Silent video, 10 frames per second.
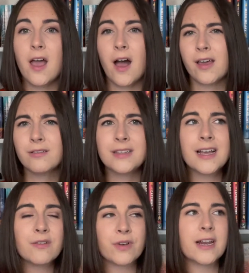I don't think
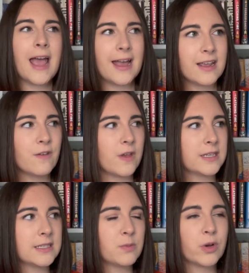I've read any
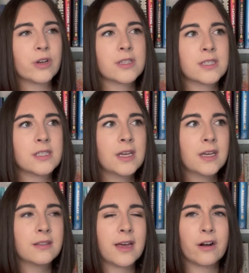fantasy books
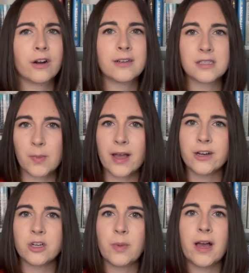that are
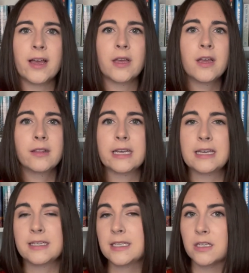inspired by like
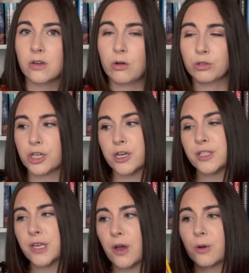Indian culture.
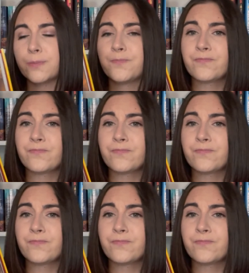So